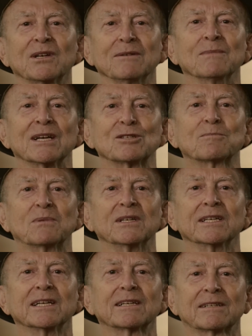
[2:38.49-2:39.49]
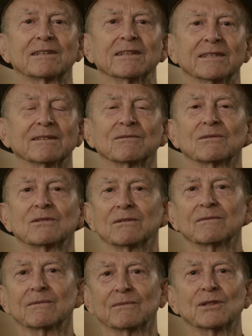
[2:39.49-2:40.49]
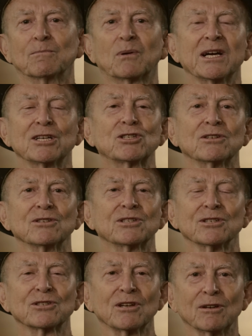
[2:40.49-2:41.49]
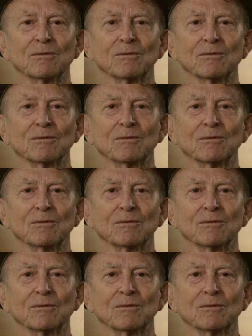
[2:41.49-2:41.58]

pretty much predict uh, the pressure is just